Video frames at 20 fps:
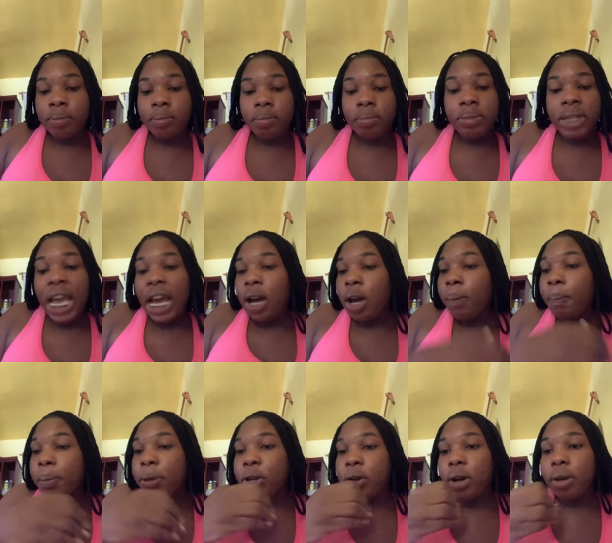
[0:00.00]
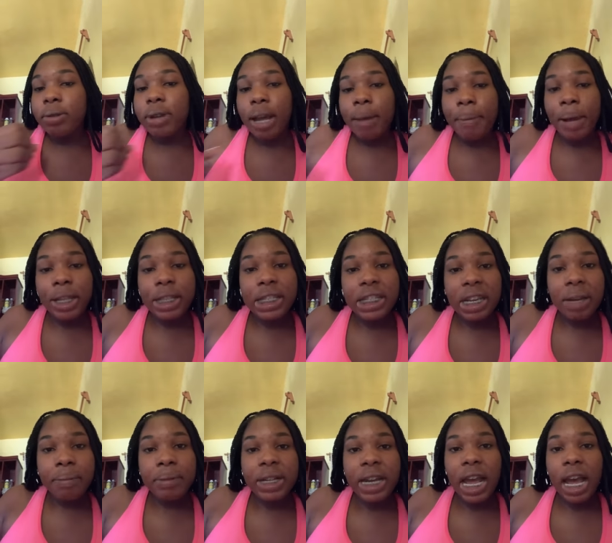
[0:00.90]
me I go pick up that battery.
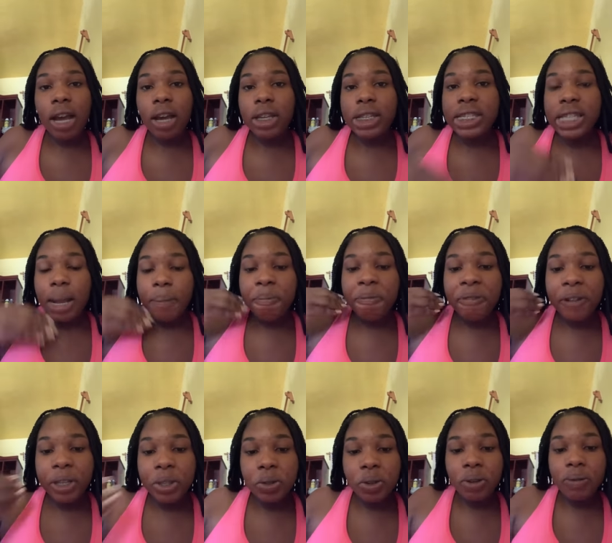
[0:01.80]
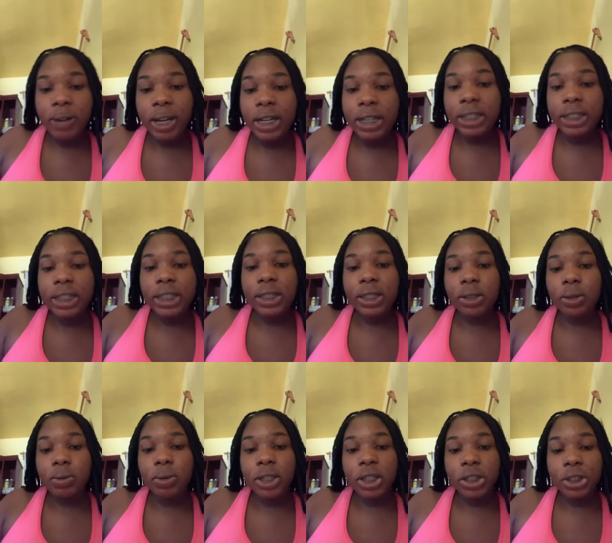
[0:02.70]
I'm not to stop fret over the
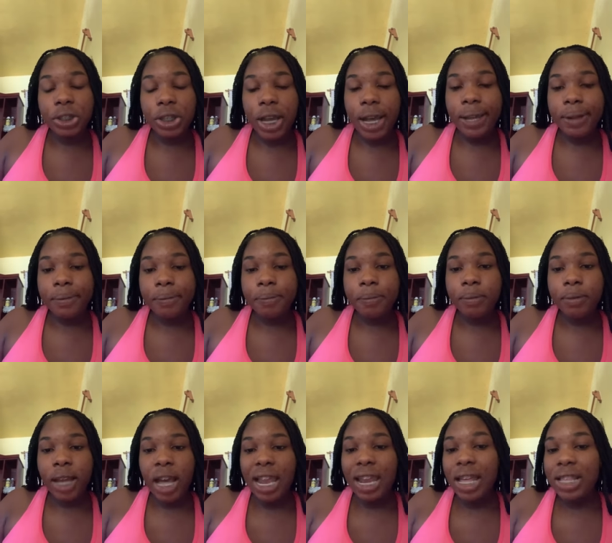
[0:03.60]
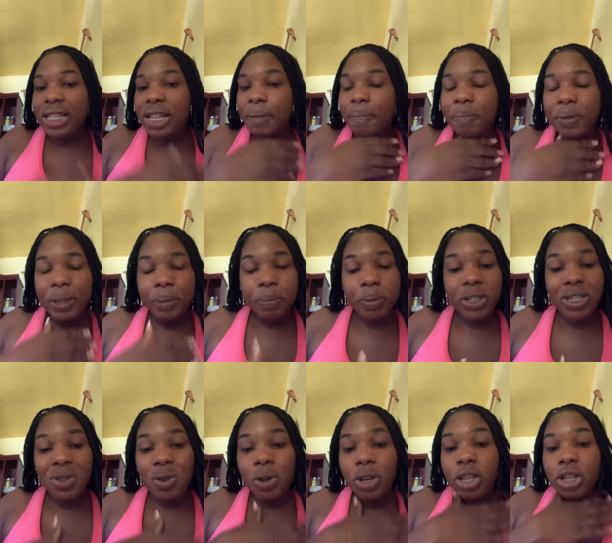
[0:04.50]
situation. A lot of people is
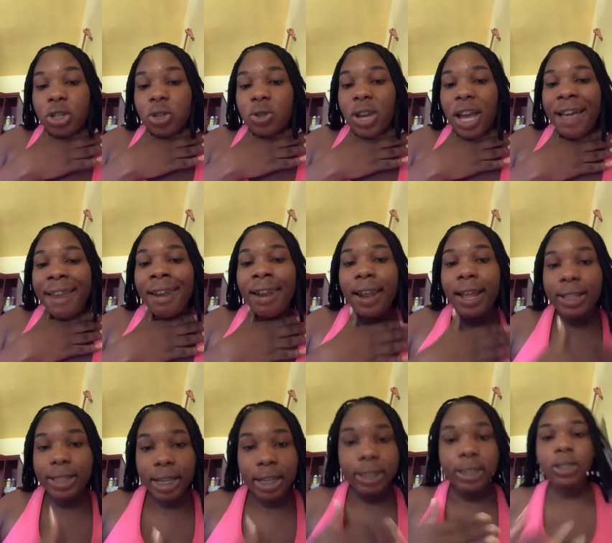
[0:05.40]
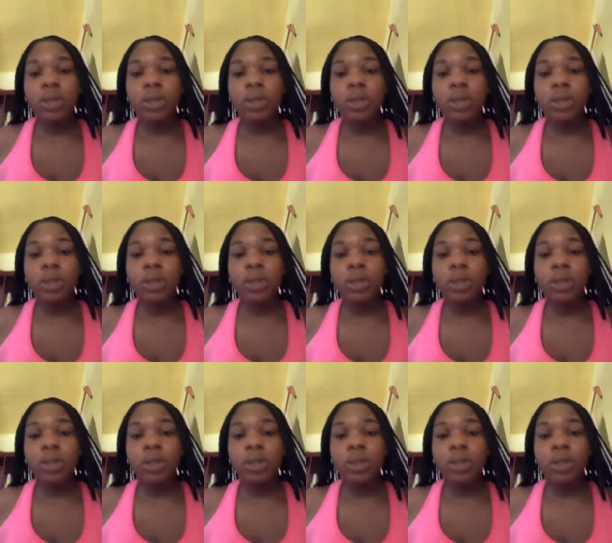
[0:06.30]
going through a lot of